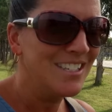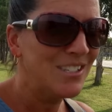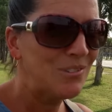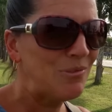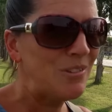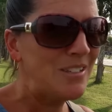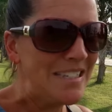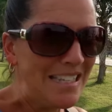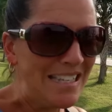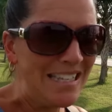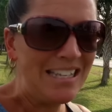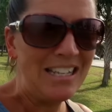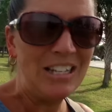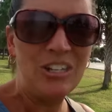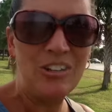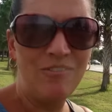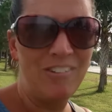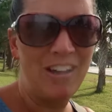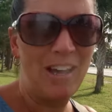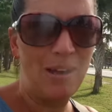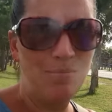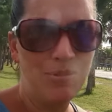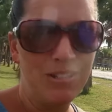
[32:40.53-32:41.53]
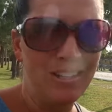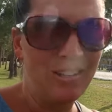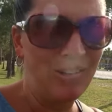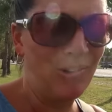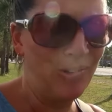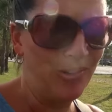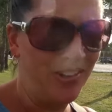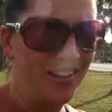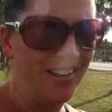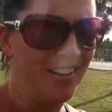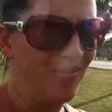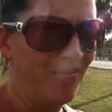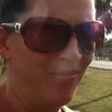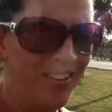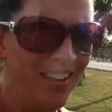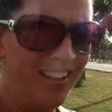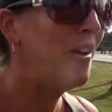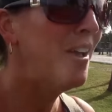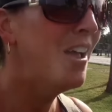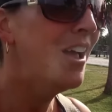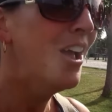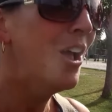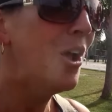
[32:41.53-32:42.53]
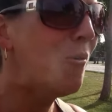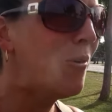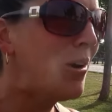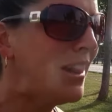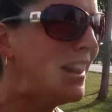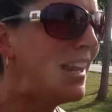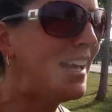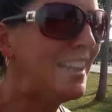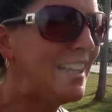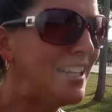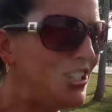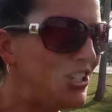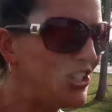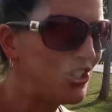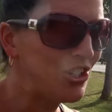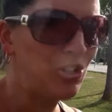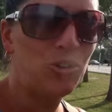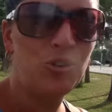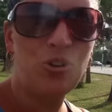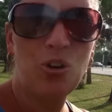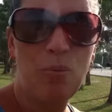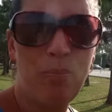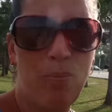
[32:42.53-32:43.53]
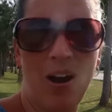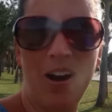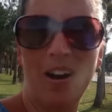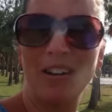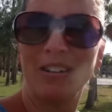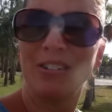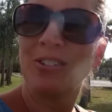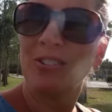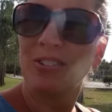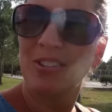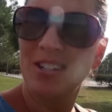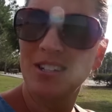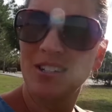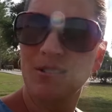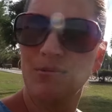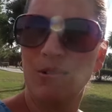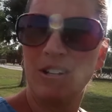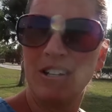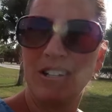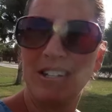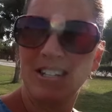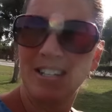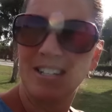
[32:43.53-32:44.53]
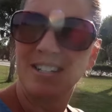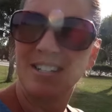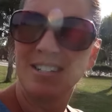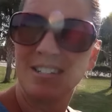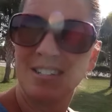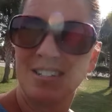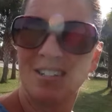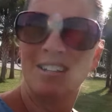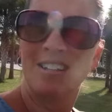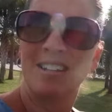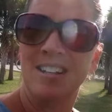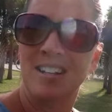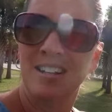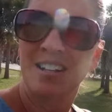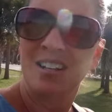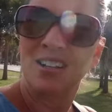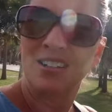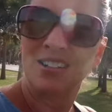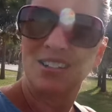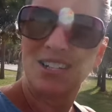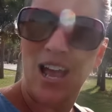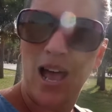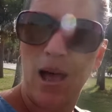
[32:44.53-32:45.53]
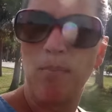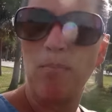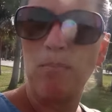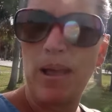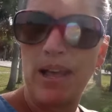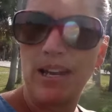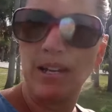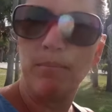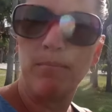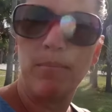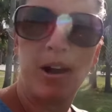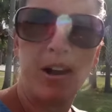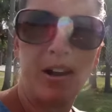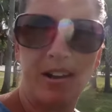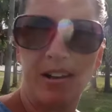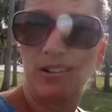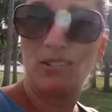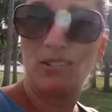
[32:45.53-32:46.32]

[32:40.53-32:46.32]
This wasn't getting good vibes to go there. We're like, let's just Google Park. So this one is Tom Bennett Park.